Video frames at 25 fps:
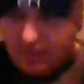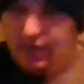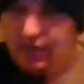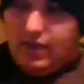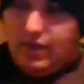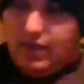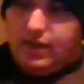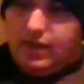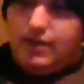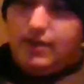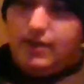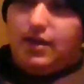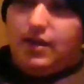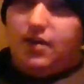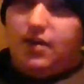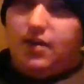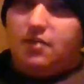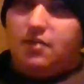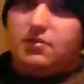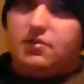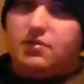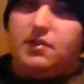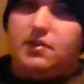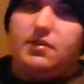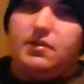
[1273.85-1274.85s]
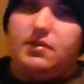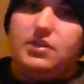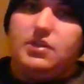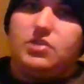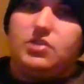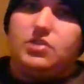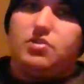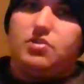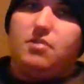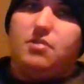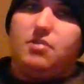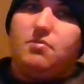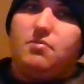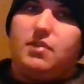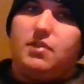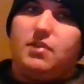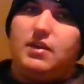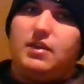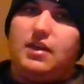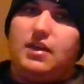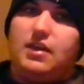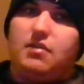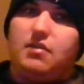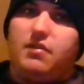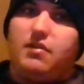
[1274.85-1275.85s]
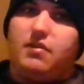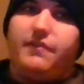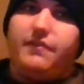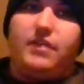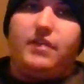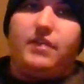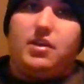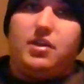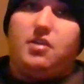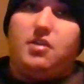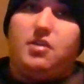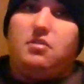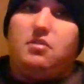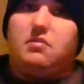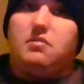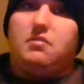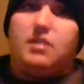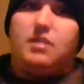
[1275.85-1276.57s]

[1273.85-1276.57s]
And I'll do a stream one day or a video,